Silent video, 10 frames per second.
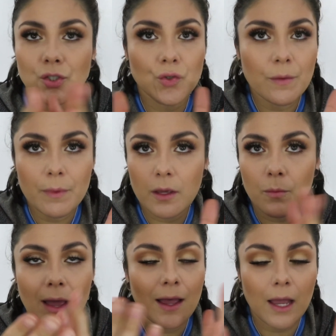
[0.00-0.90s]
trim
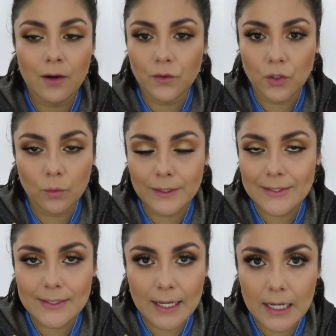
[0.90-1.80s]
them however you
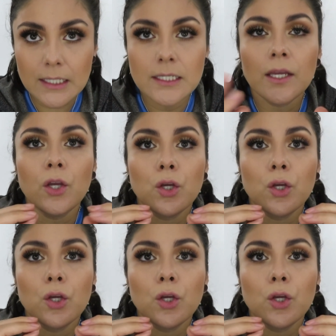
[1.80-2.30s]
want to say it,